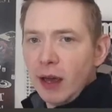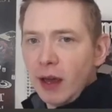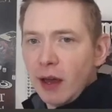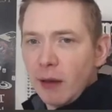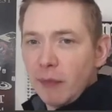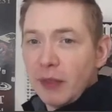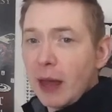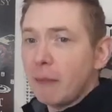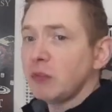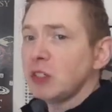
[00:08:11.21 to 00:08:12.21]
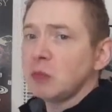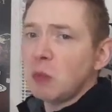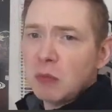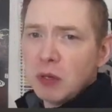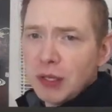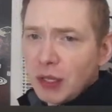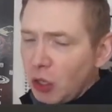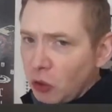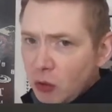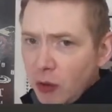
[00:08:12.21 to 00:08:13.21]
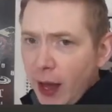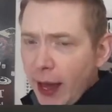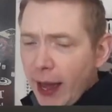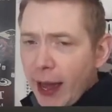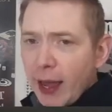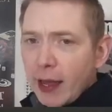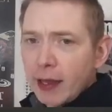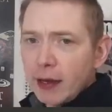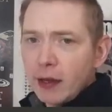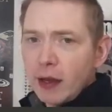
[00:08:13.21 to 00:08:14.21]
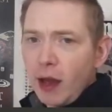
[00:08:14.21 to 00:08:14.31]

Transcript: Um, that just may be the glue I had